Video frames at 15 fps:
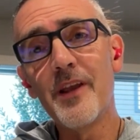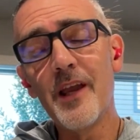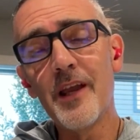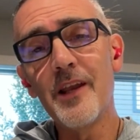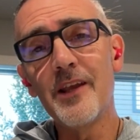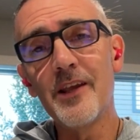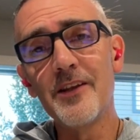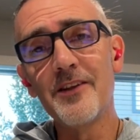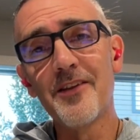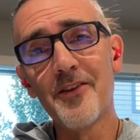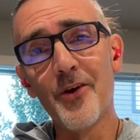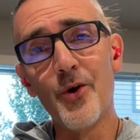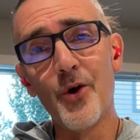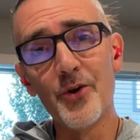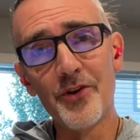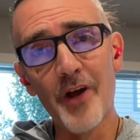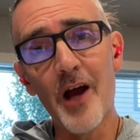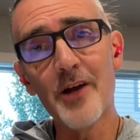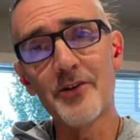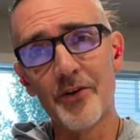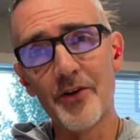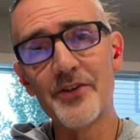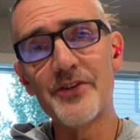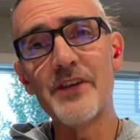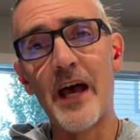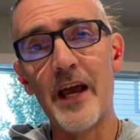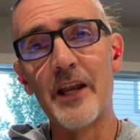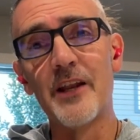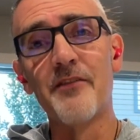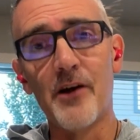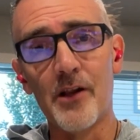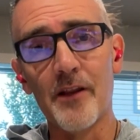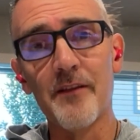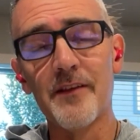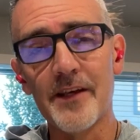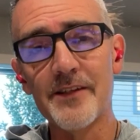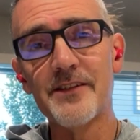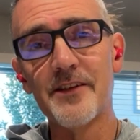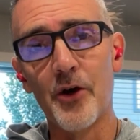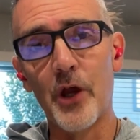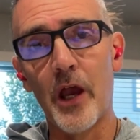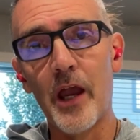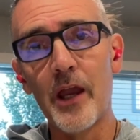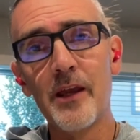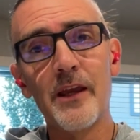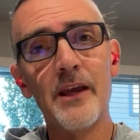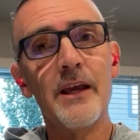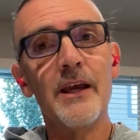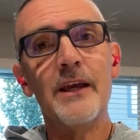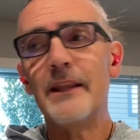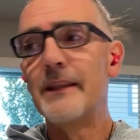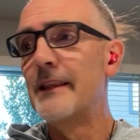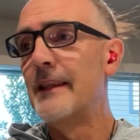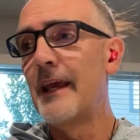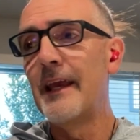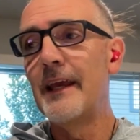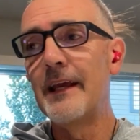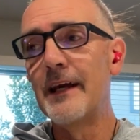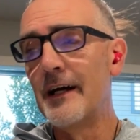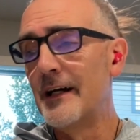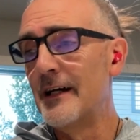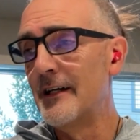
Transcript: getting into the whole doctor's side of all of this. Okay. They